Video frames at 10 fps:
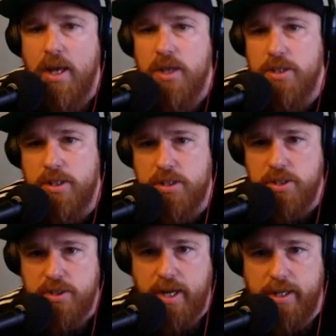So this
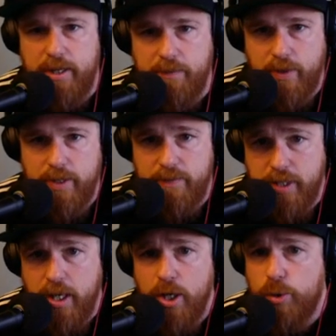is standing in front of
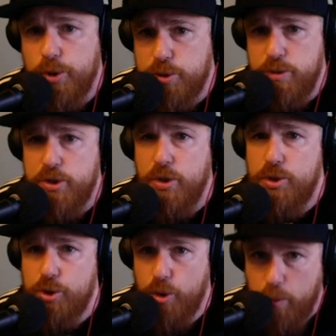the Christmas
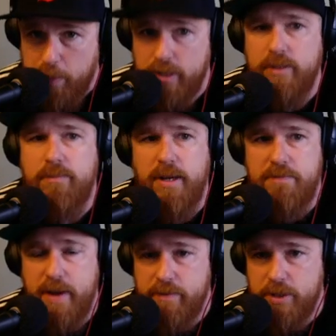shop, my
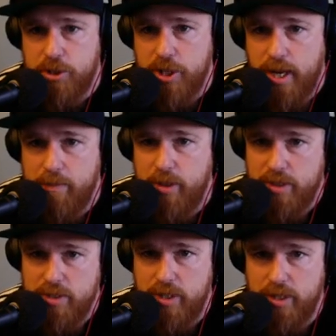favorite shop. You
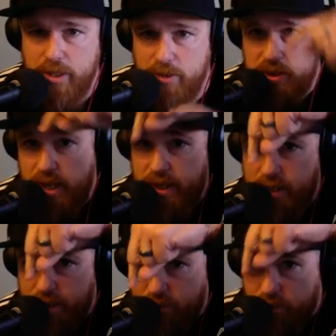can see the little
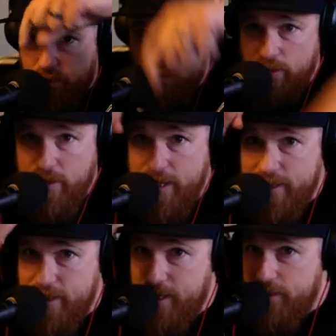sign like
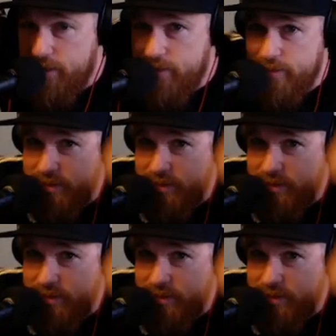right down,